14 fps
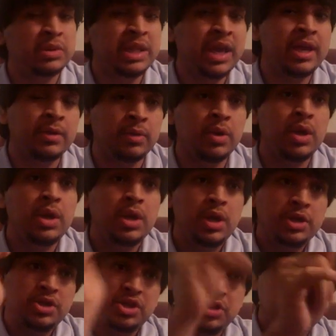day and
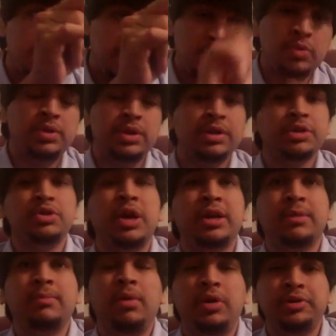just tune in to Dragon
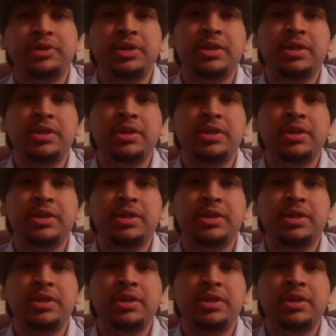Ball Z.